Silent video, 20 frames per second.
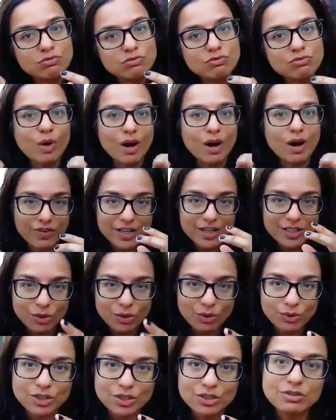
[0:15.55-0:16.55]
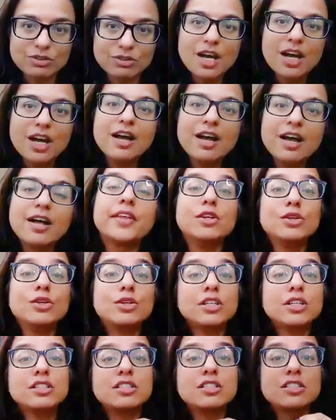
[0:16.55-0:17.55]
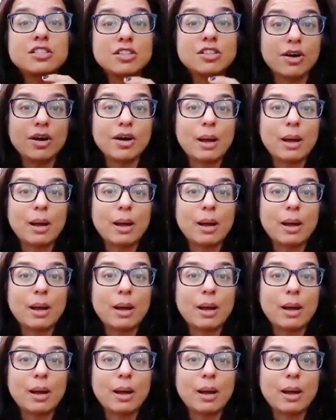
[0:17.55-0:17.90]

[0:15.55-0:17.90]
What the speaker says: that you could start